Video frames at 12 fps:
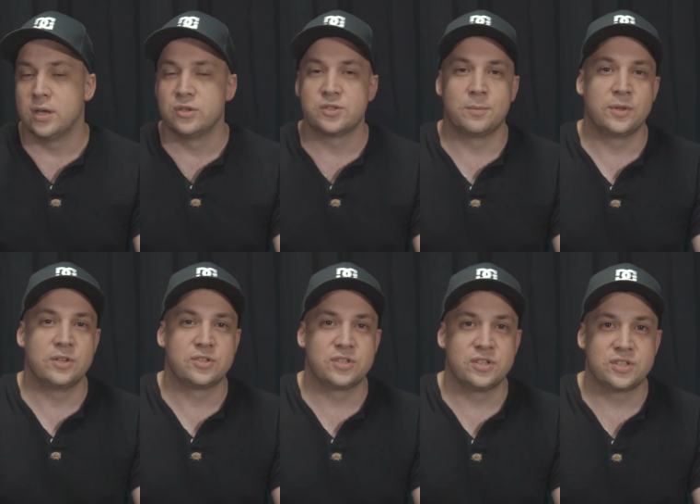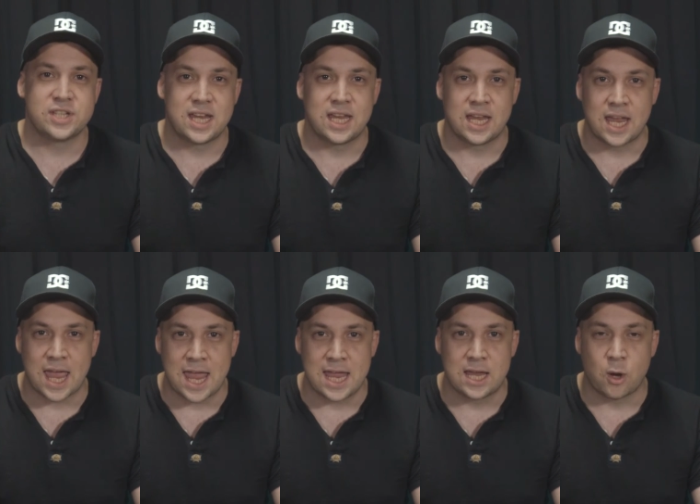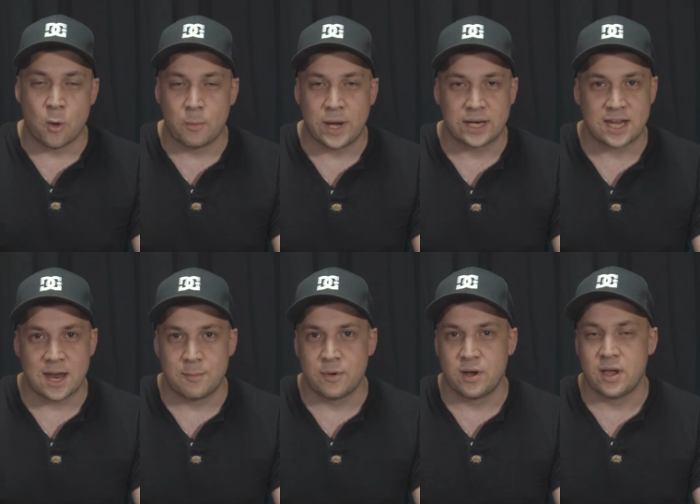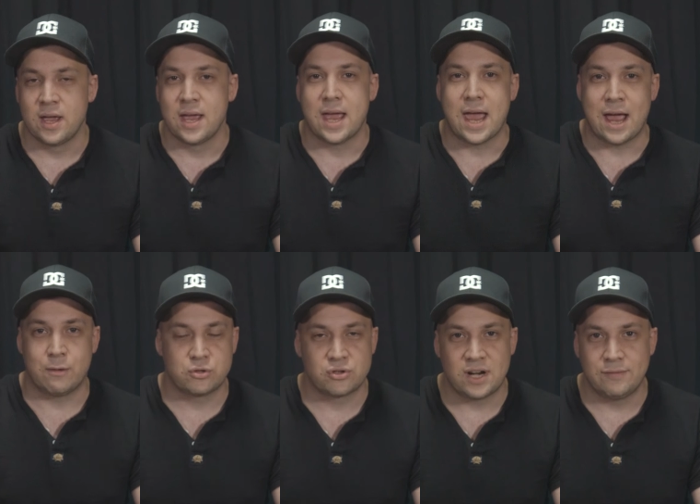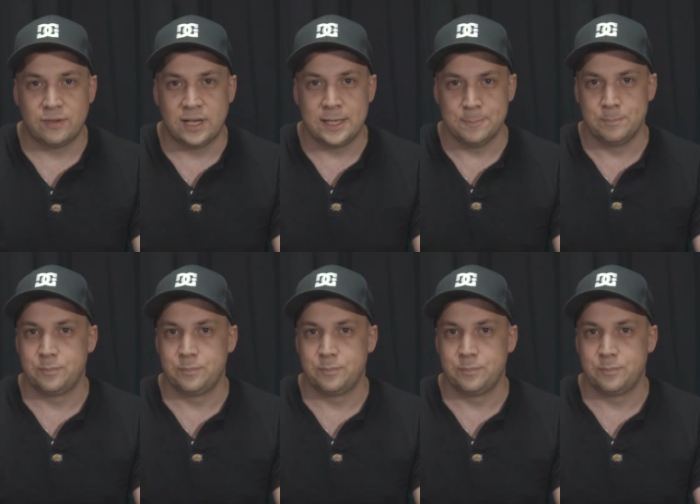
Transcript: someone that's just taking a compact camera out traveling,